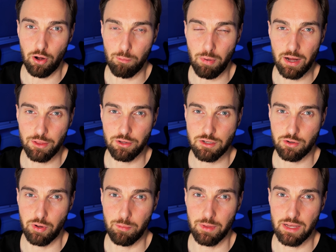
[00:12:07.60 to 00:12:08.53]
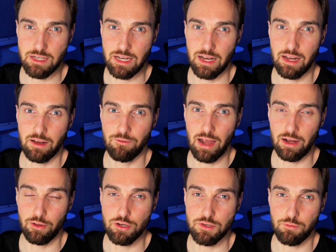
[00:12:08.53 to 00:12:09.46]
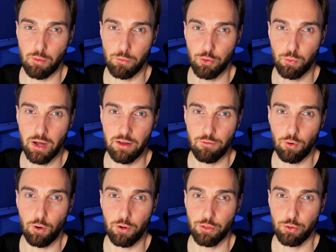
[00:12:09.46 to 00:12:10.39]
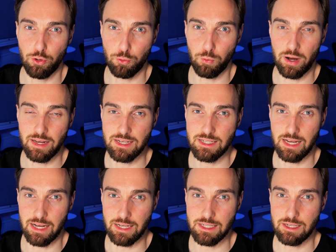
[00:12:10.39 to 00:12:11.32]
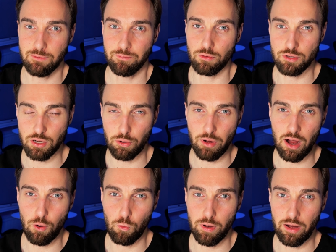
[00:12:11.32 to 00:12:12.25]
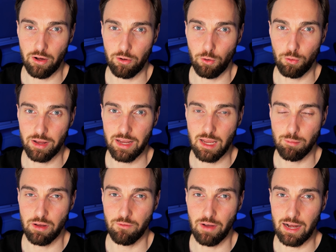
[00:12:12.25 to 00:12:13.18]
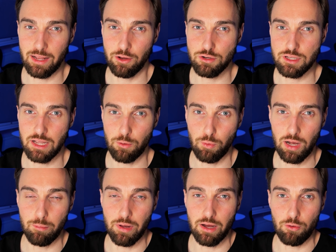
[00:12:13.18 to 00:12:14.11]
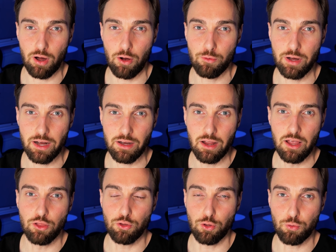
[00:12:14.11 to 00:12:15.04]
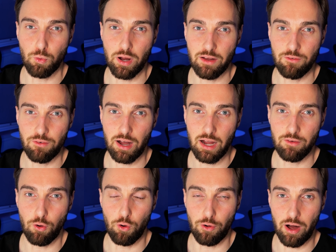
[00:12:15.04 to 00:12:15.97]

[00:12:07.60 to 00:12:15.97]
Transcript: Python script is sending values from 24 to 26. So now we are only keeping values that will be rounded to 25 or